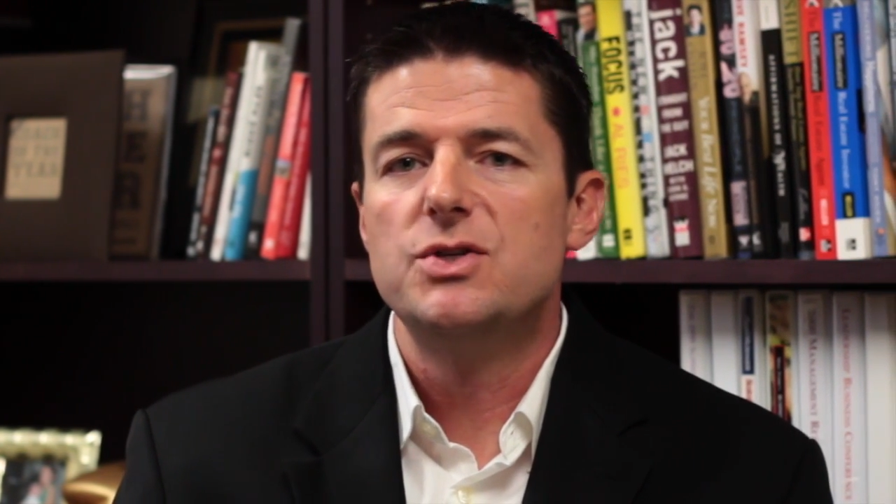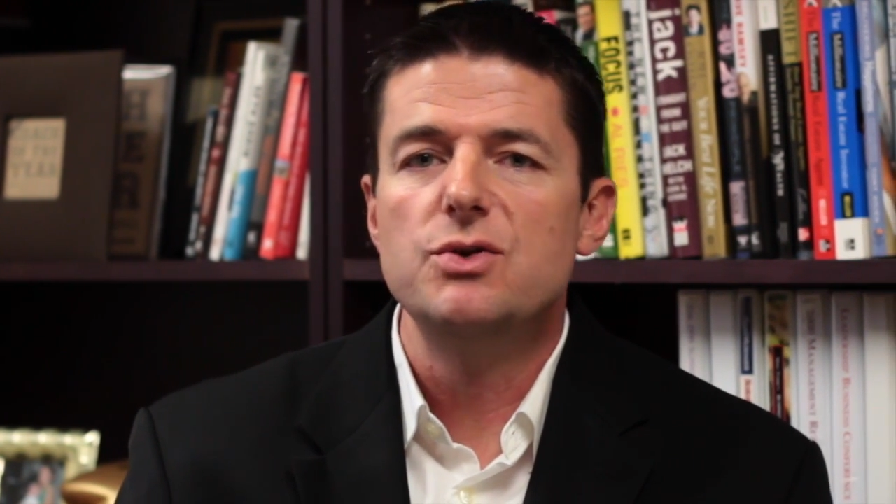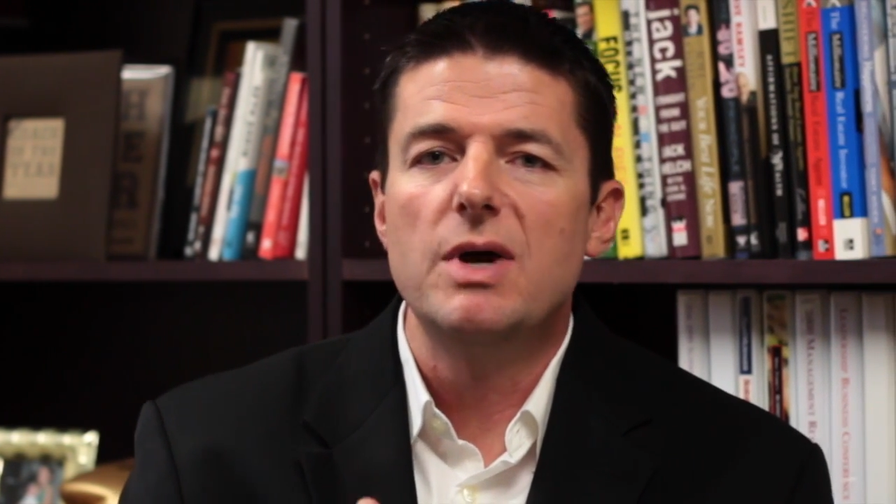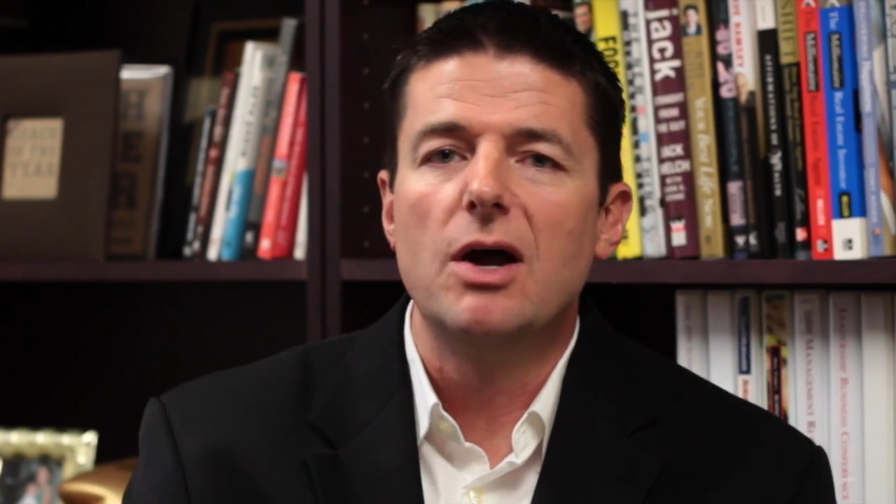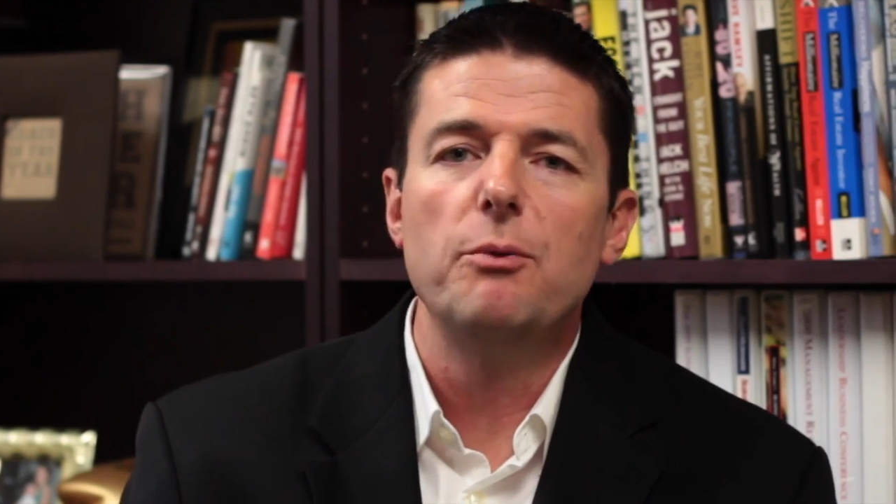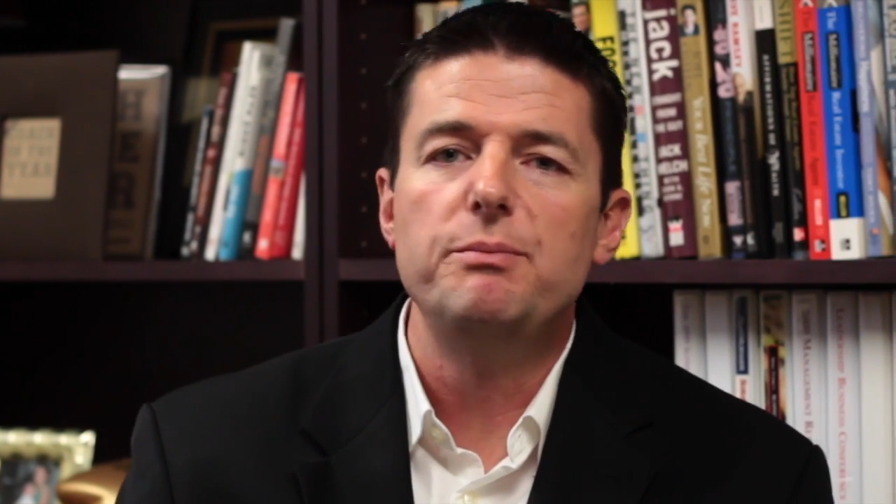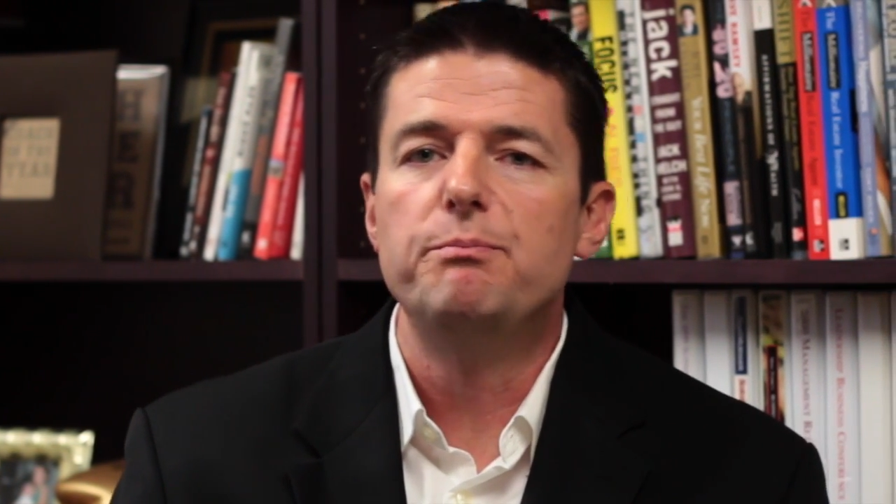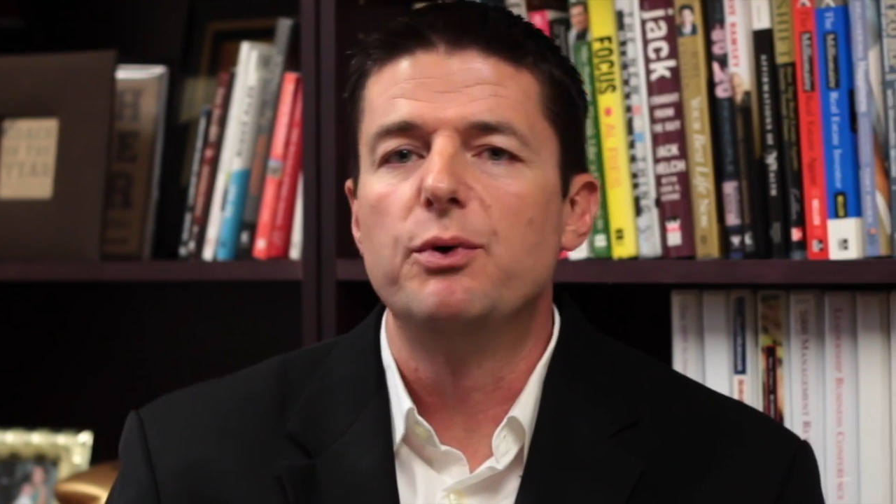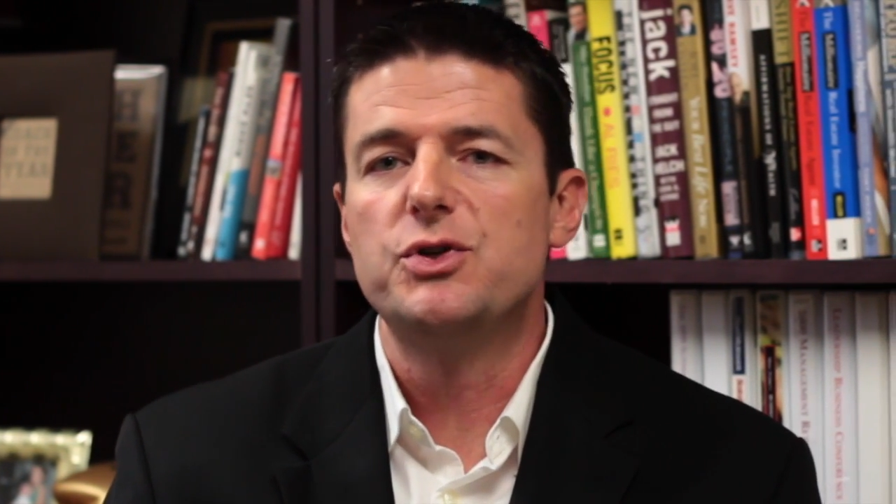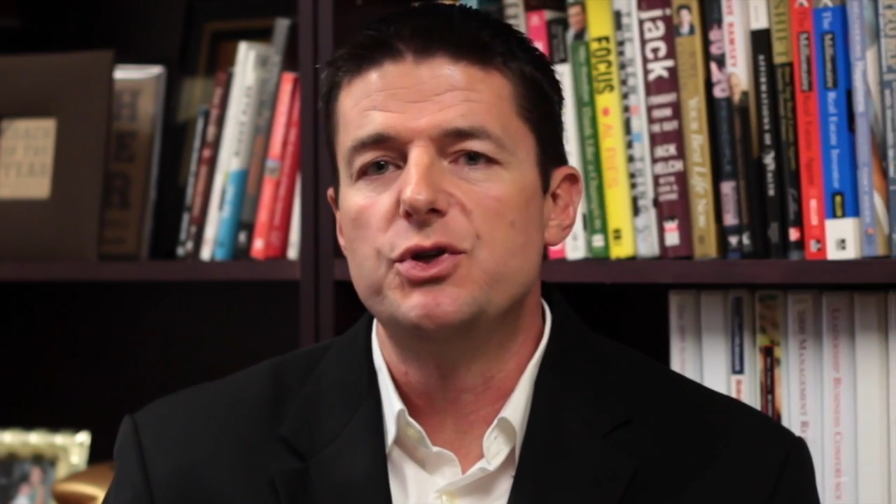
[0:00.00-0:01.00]
to help
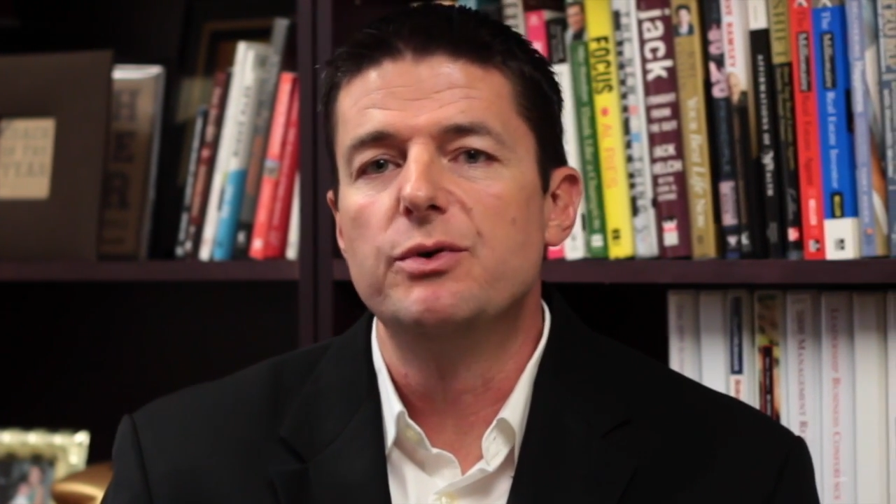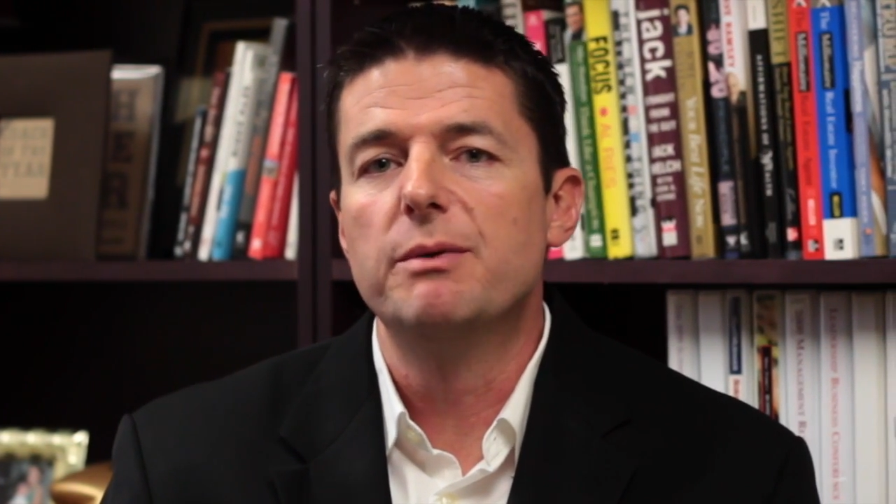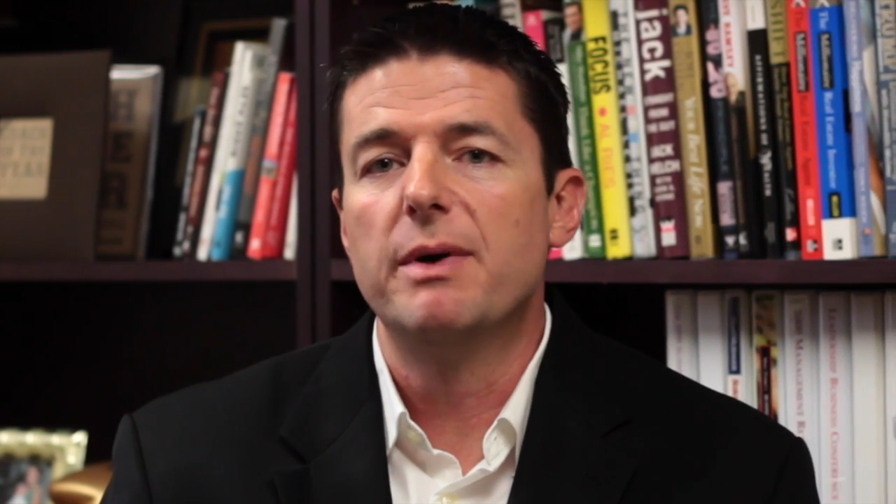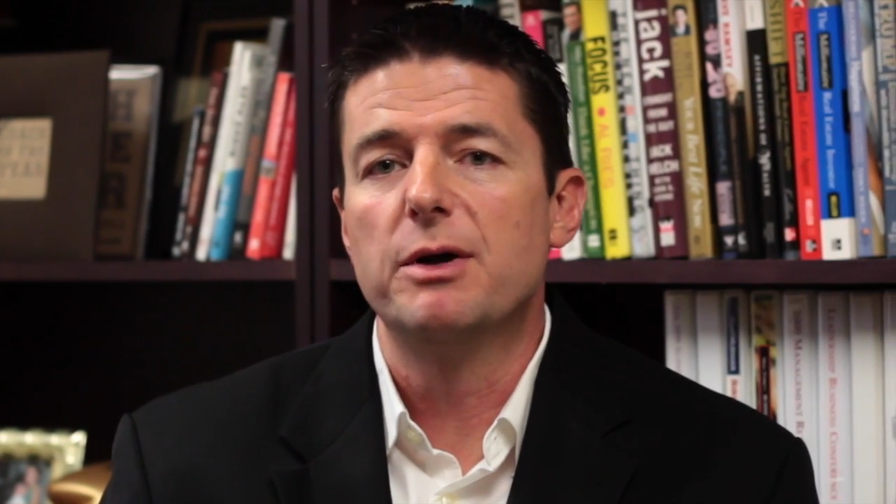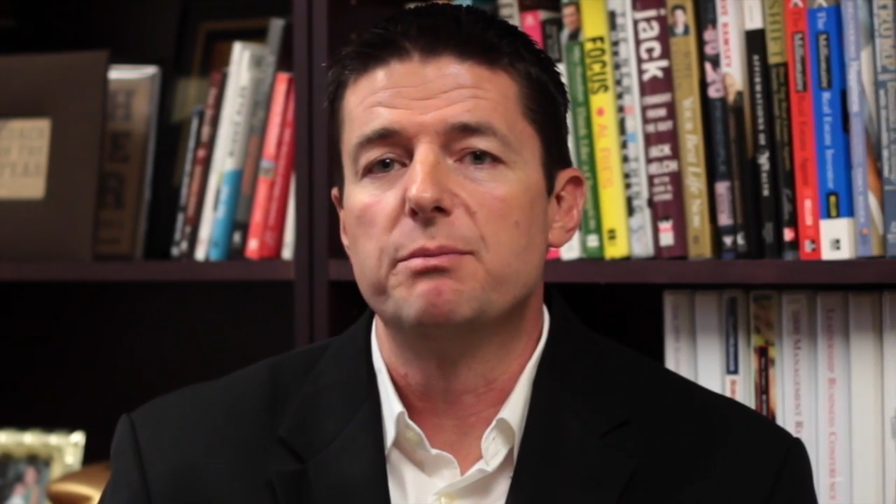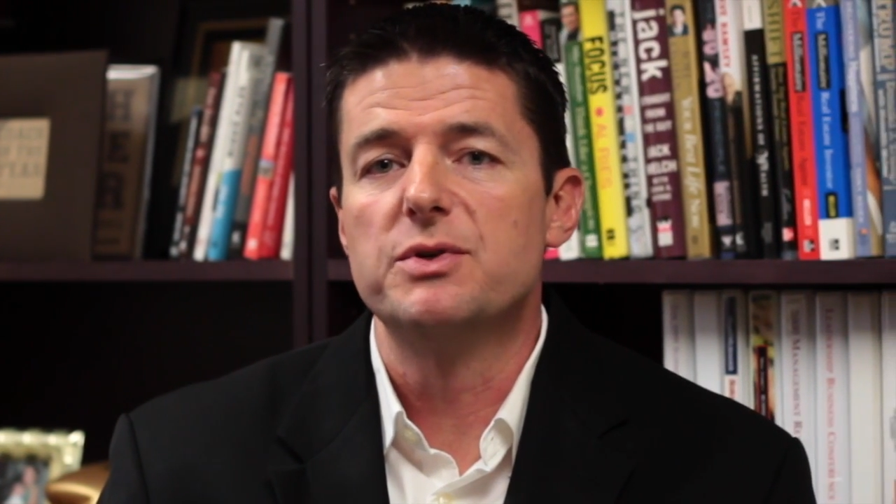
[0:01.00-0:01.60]
put you in a better